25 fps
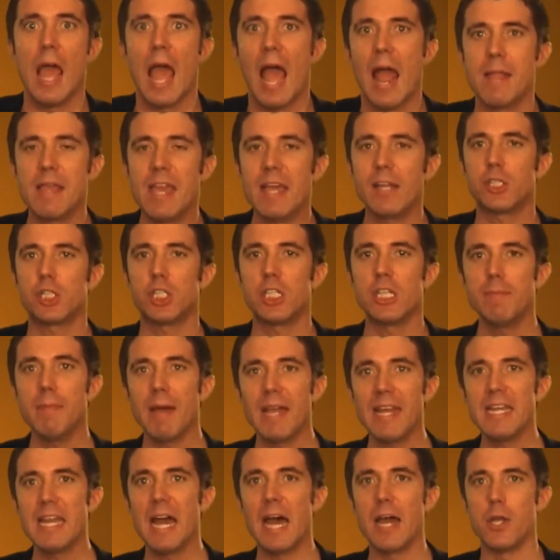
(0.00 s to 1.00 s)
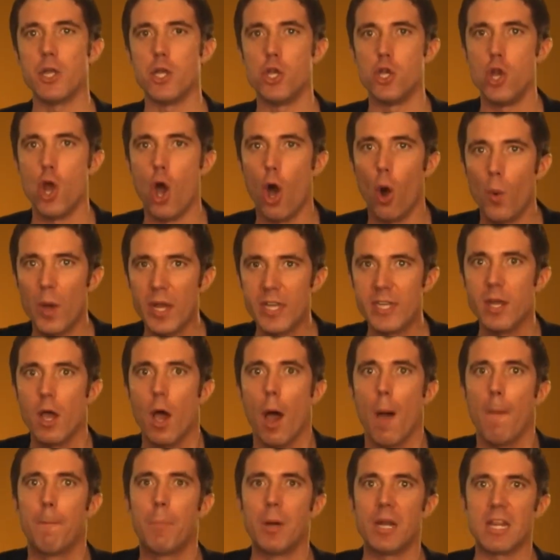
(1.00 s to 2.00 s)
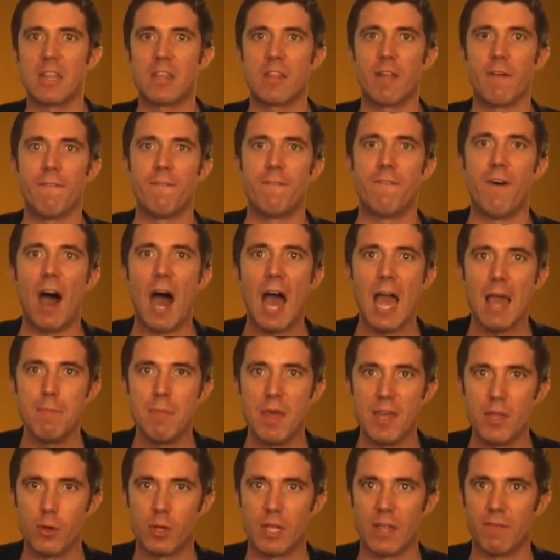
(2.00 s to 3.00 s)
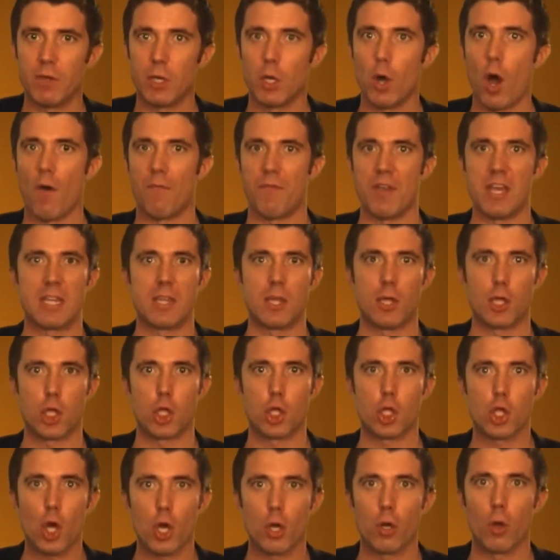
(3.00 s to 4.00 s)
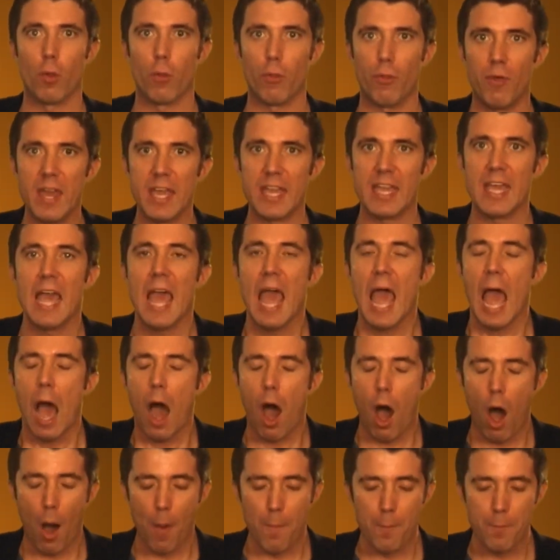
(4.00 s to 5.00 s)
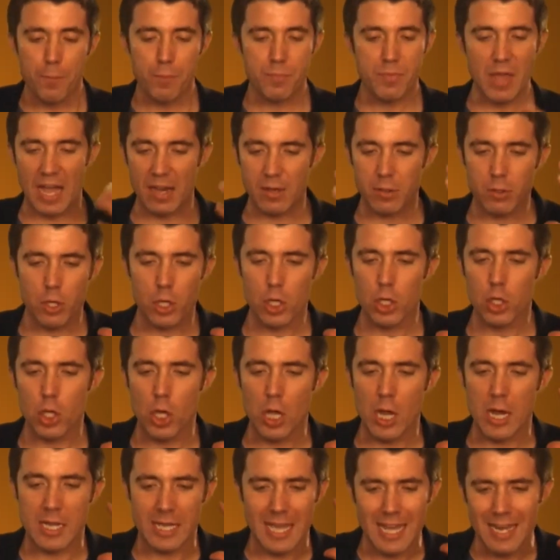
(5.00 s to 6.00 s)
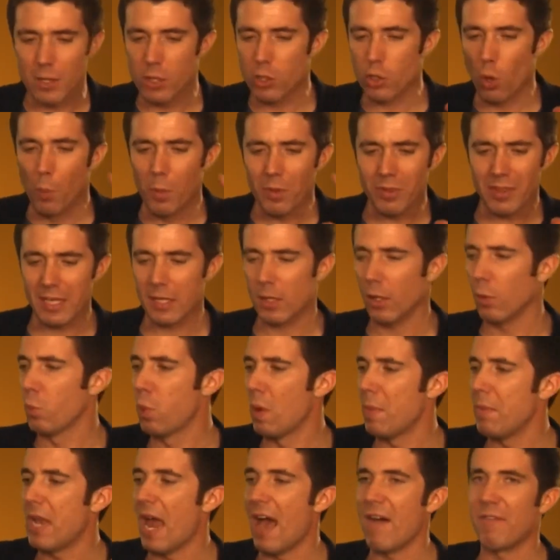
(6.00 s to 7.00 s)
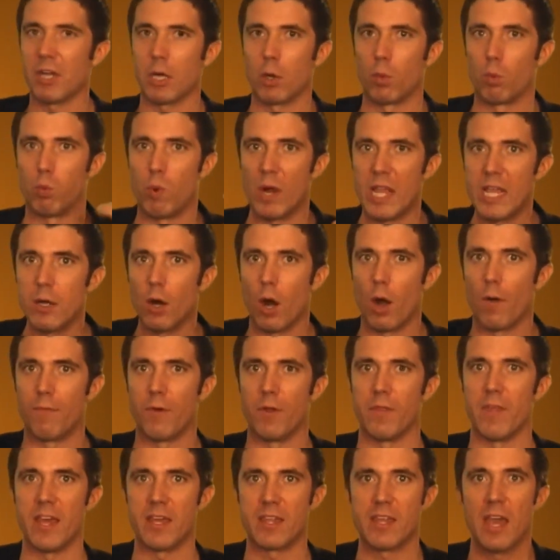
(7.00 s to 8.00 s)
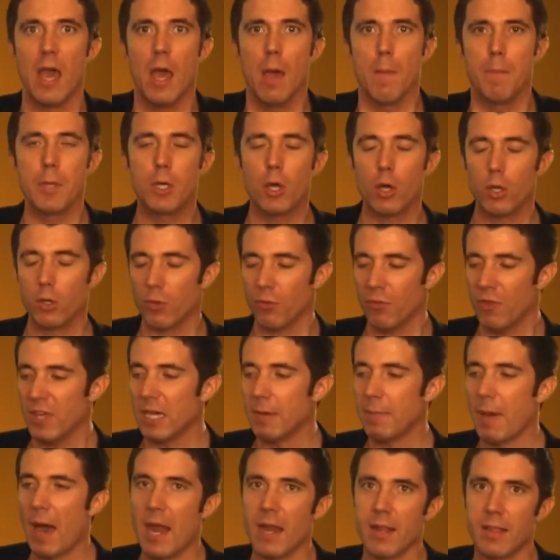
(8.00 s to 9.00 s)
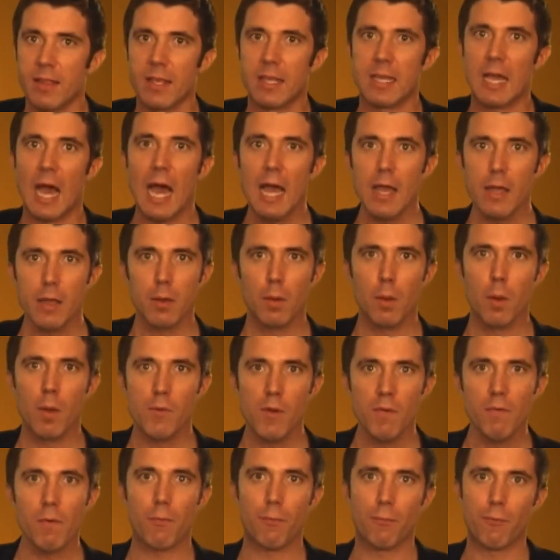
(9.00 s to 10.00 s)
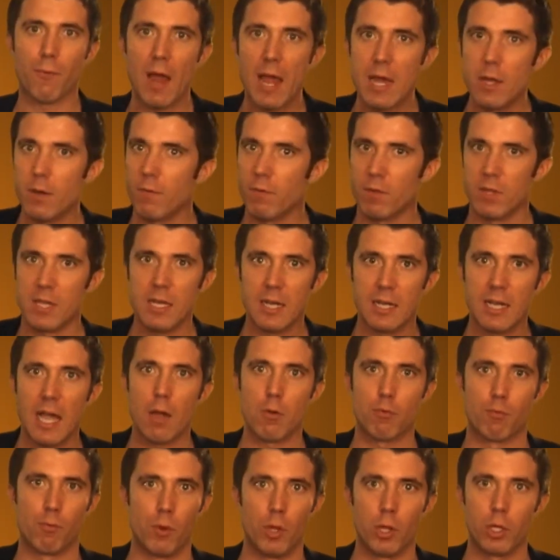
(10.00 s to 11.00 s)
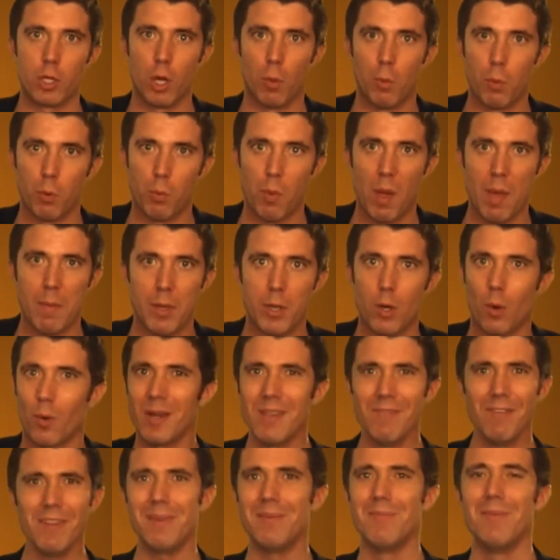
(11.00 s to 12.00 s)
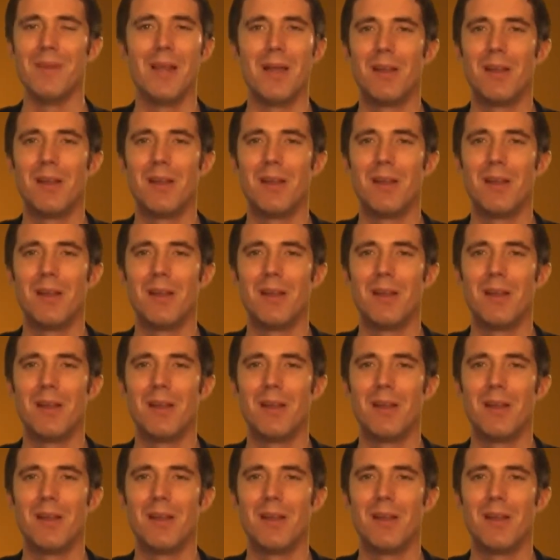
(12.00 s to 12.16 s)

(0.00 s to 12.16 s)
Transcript: And yeah, she might not know it, but it's the vibe that you're giving off. It's a subtle thing and again, it's almost like women have like a radar for this. Because think about it, the guy, if you have a friend or you've seen a guy who's really good with women, or even